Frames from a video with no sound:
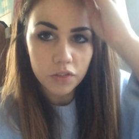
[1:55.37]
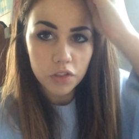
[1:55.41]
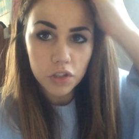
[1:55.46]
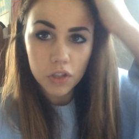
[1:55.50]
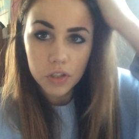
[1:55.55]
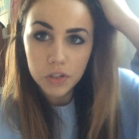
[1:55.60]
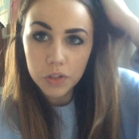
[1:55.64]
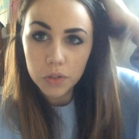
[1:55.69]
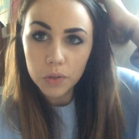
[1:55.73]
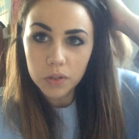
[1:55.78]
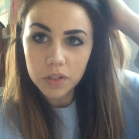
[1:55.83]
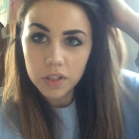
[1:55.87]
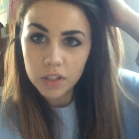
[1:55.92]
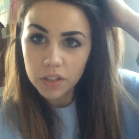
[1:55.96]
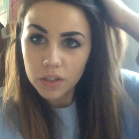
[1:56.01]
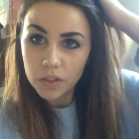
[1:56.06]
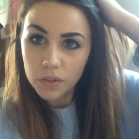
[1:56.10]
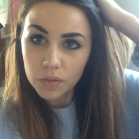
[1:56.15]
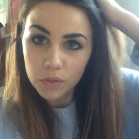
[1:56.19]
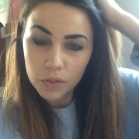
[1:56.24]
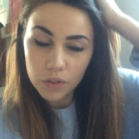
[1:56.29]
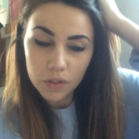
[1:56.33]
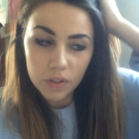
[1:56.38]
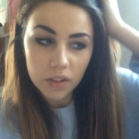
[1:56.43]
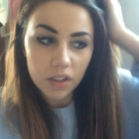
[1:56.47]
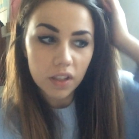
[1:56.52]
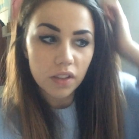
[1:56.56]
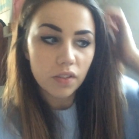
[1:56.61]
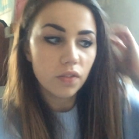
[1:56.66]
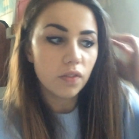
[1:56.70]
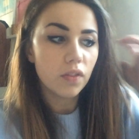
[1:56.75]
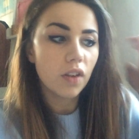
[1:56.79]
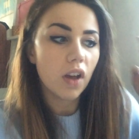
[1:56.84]
Just sorted through
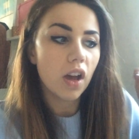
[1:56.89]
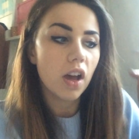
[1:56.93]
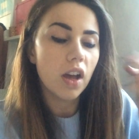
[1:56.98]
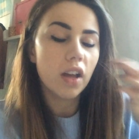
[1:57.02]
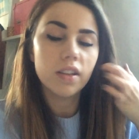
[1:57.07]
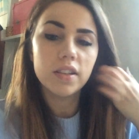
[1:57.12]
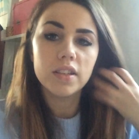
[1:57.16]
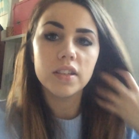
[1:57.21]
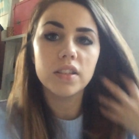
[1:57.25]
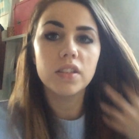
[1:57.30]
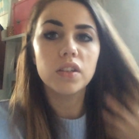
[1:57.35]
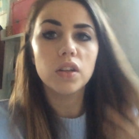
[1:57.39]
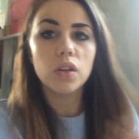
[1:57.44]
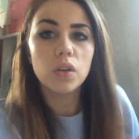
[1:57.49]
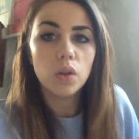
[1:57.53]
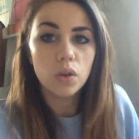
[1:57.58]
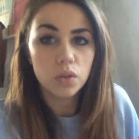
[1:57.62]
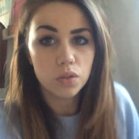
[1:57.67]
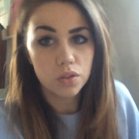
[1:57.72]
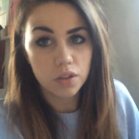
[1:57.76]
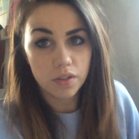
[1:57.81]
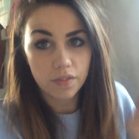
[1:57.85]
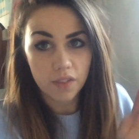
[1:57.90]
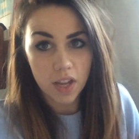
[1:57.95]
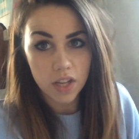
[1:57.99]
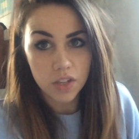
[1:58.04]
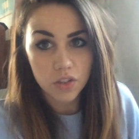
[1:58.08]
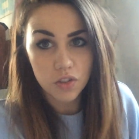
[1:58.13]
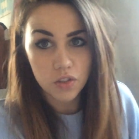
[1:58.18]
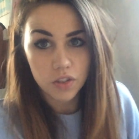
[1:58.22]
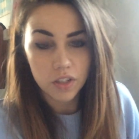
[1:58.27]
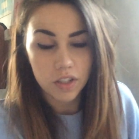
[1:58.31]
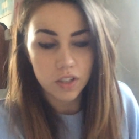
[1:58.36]
the first lot of
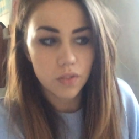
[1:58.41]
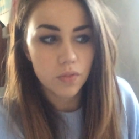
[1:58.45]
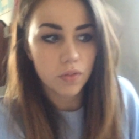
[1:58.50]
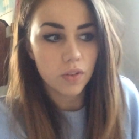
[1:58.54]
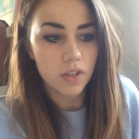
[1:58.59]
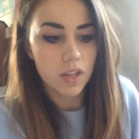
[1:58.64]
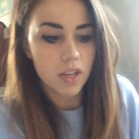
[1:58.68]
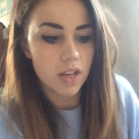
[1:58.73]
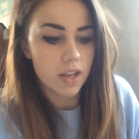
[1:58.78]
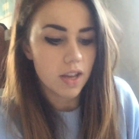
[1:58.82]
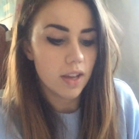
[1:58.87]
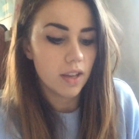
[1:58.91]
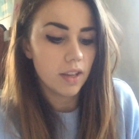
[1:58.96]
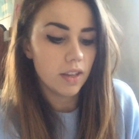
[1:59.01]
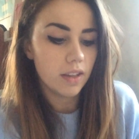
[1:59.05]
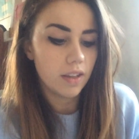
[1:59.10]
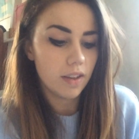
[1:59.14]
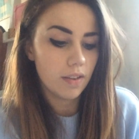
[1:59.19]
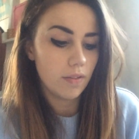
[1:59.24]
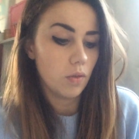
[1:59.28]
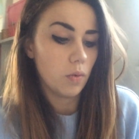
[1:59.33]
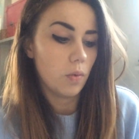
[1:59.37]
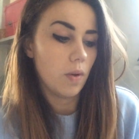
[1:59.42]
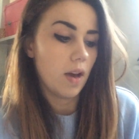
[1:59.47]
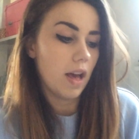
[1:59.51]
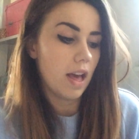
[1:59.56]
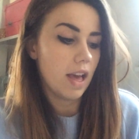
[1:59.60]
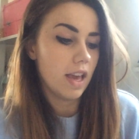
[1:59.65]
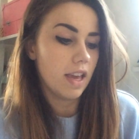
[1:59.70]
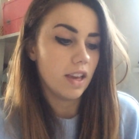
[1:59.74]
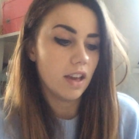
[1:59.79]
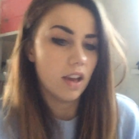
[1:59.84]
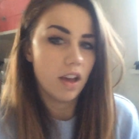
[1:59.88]
entries for the
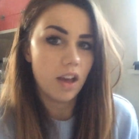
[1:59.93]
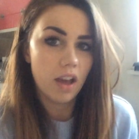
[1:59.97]
giveaway.